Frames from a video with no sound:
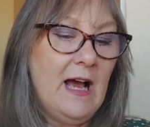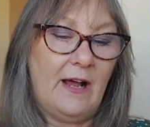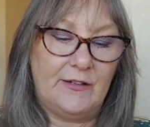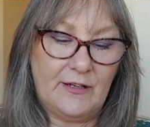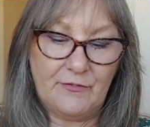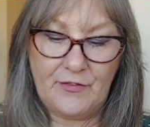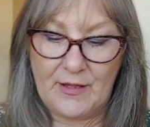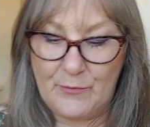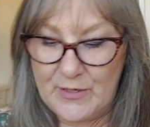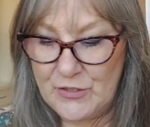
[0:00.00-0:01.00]
And another
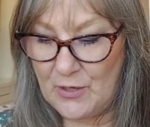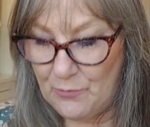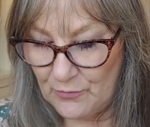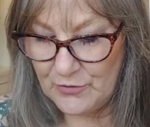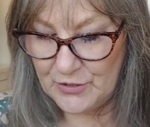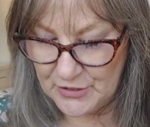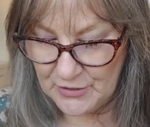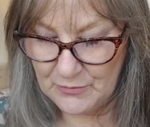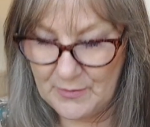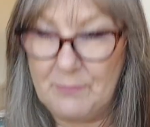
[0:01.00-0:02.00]
thing which I want to
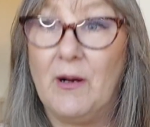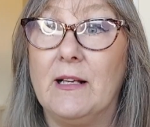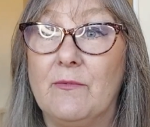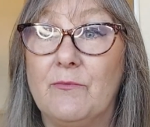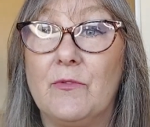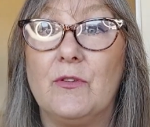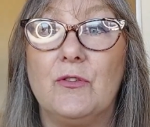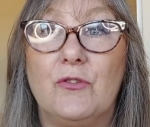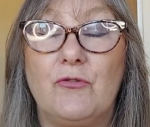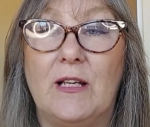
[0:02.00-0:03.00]
do with my
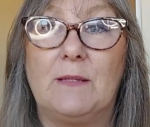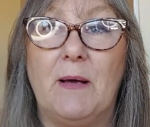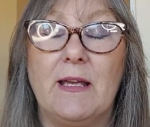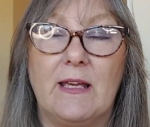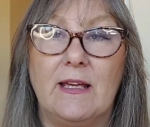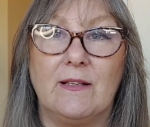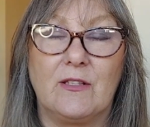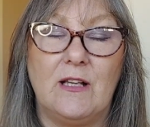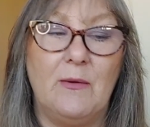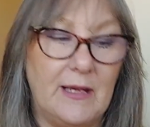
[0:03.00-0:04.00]
dressmaking
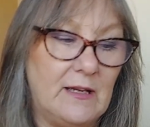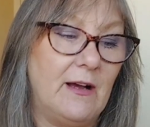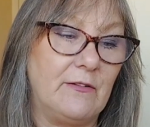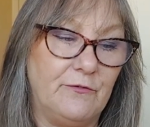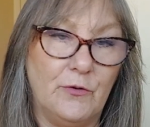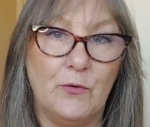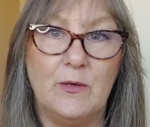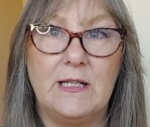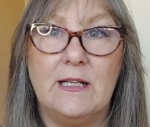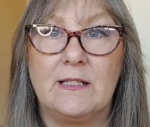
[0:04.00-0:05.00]
sewing going
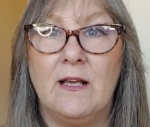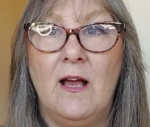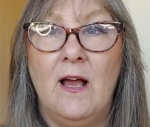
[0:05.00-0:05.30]
forward is